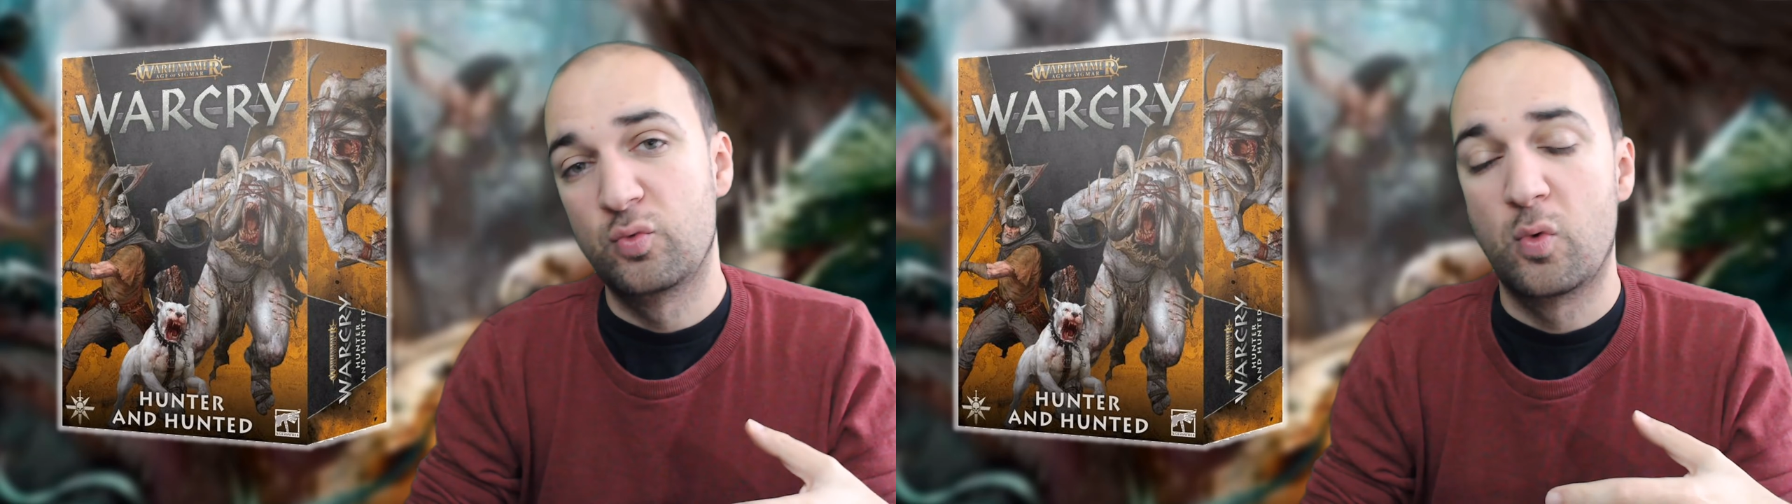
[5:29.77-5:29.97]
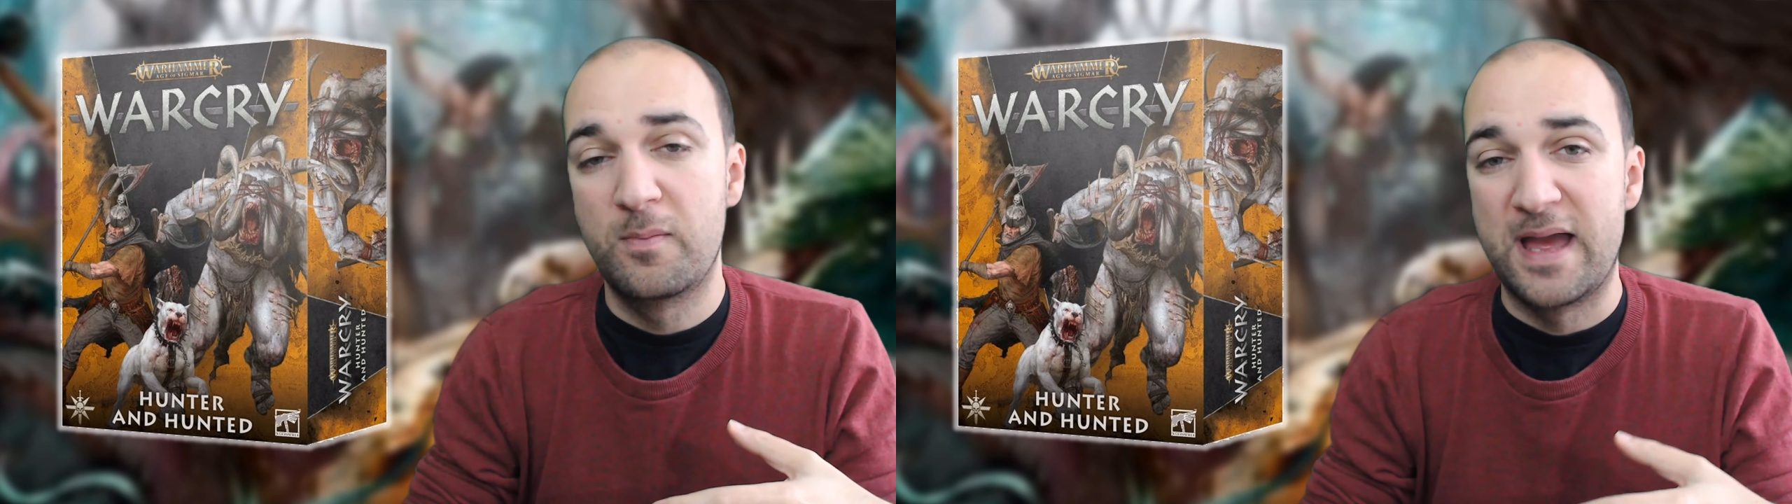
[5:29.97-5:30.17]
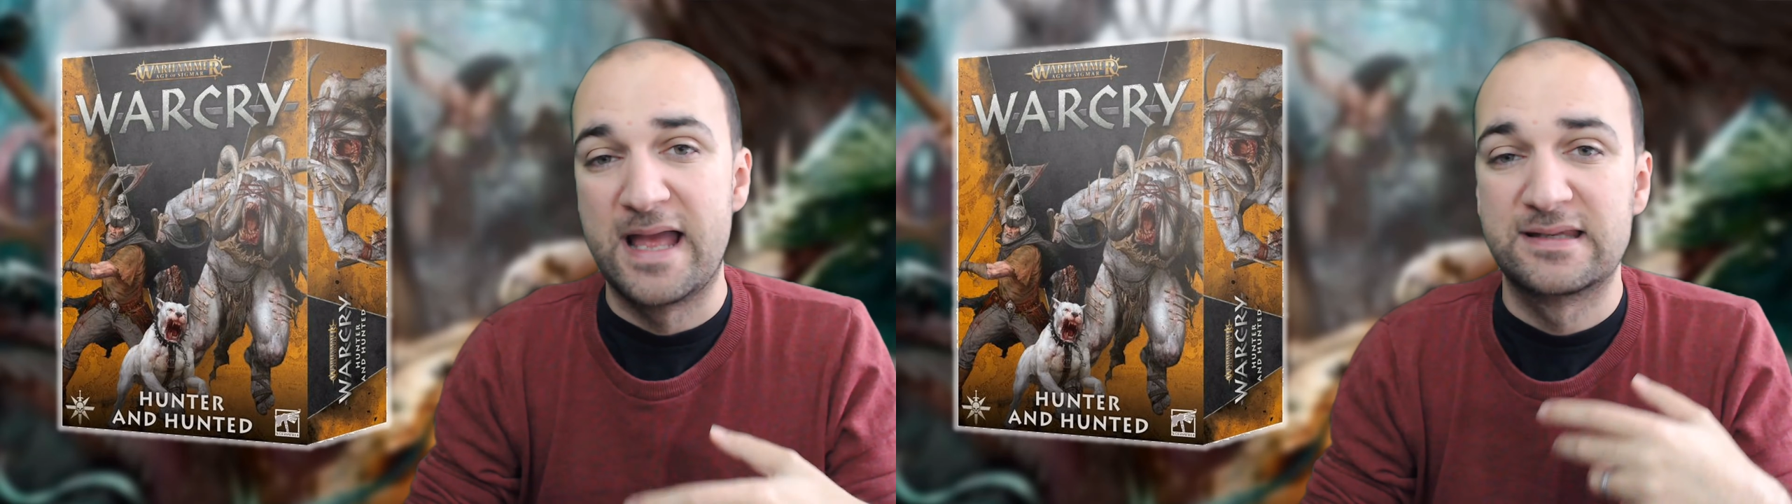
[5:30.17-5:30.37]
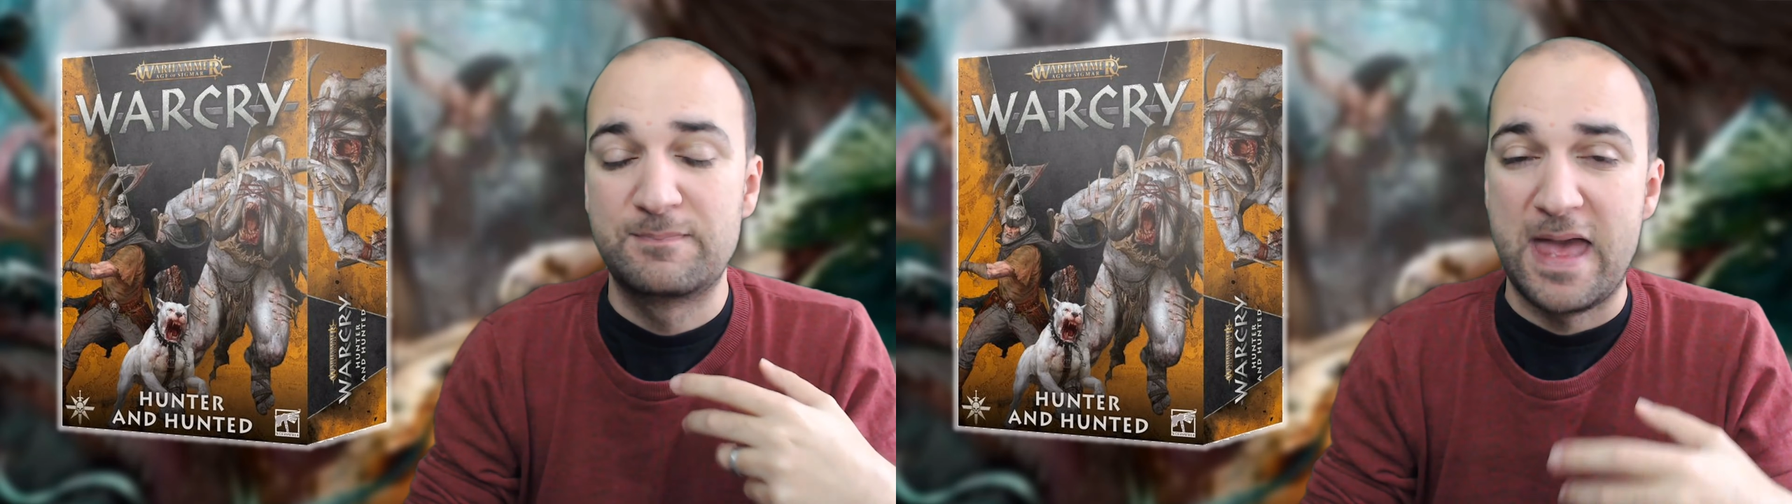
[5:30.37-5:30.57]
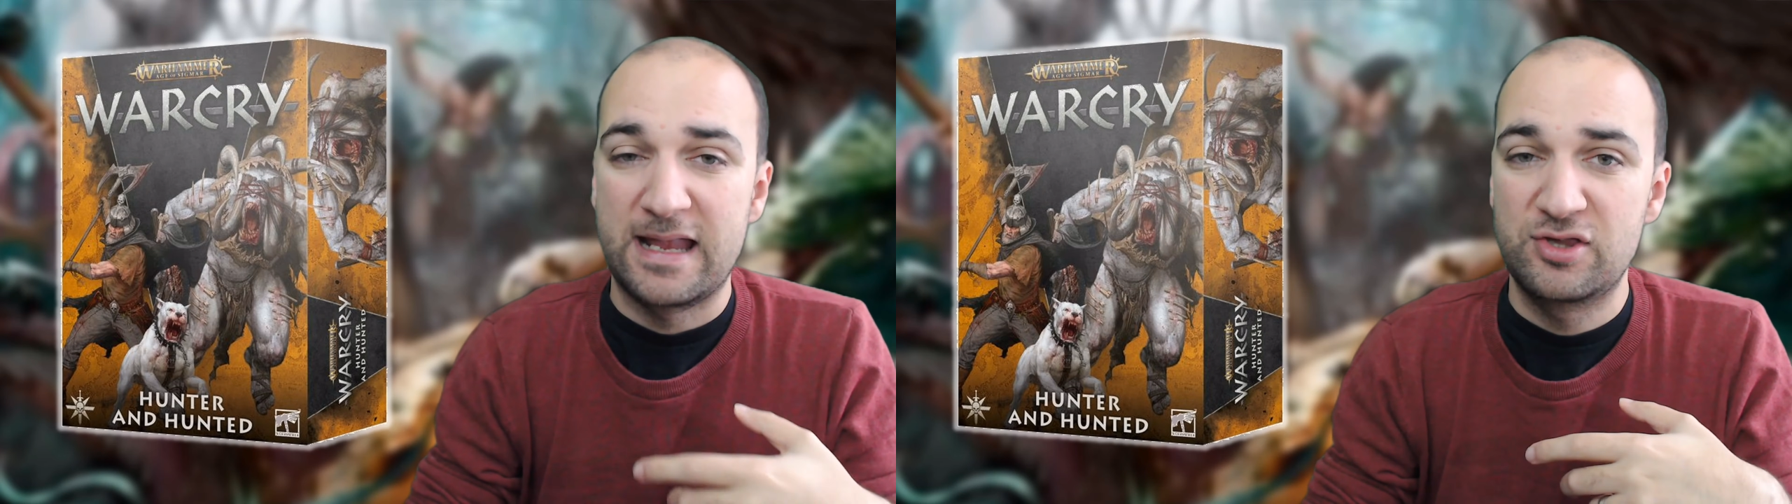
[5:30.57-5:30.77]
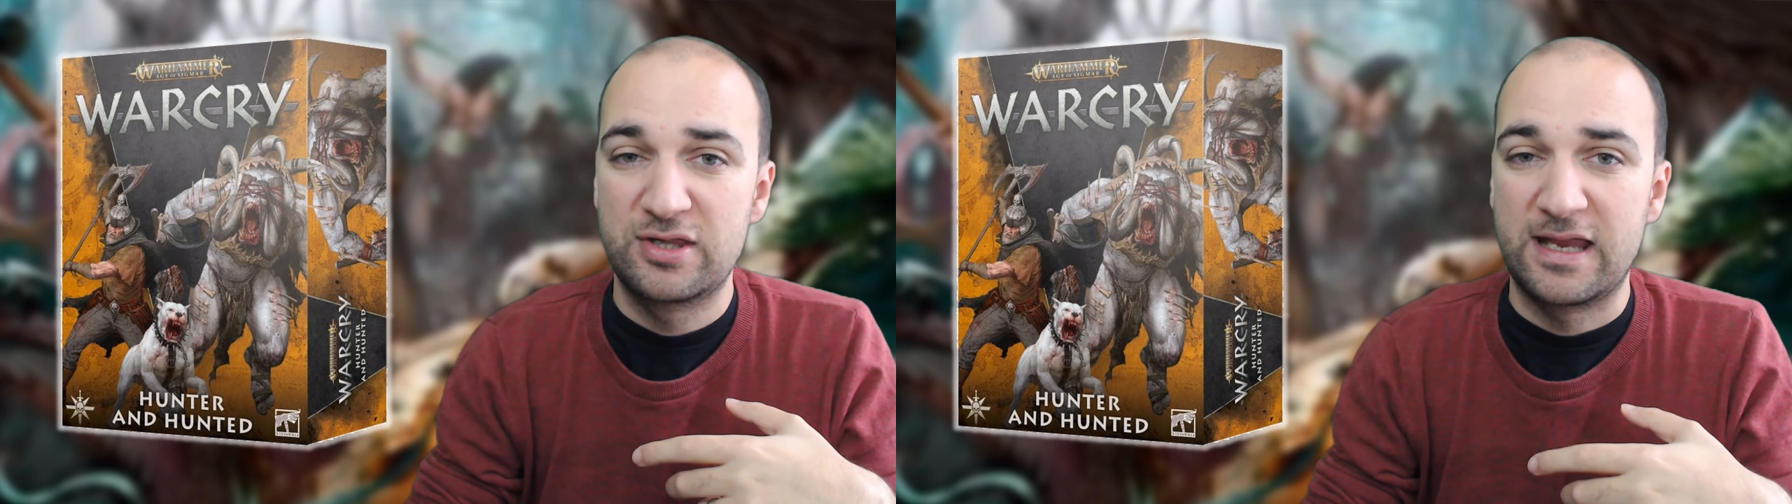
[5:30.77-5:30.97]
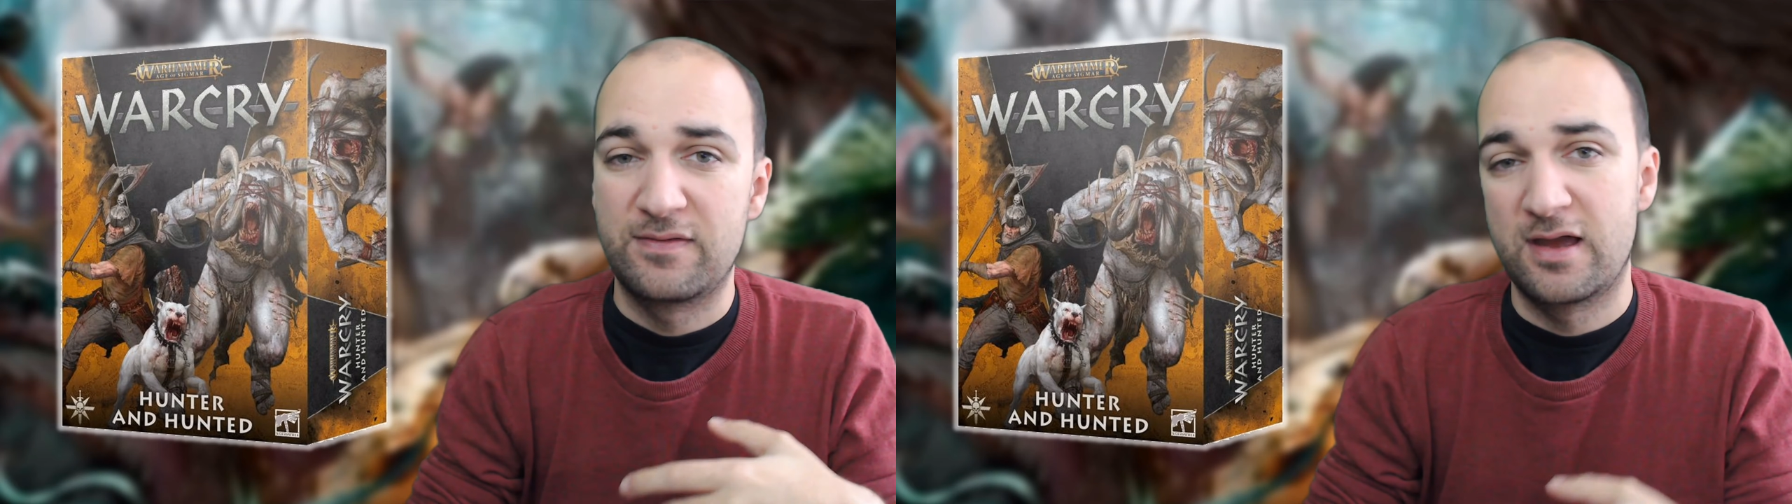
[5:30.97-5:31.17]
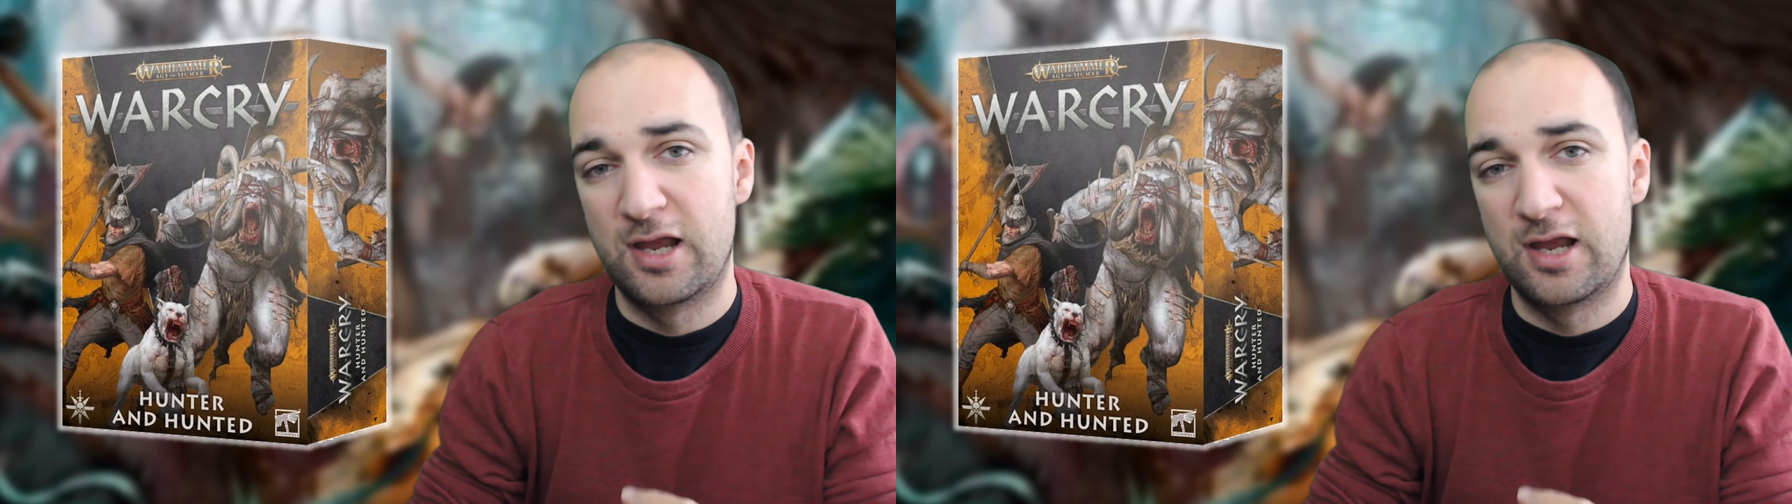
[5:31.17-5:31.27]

warbands packaged together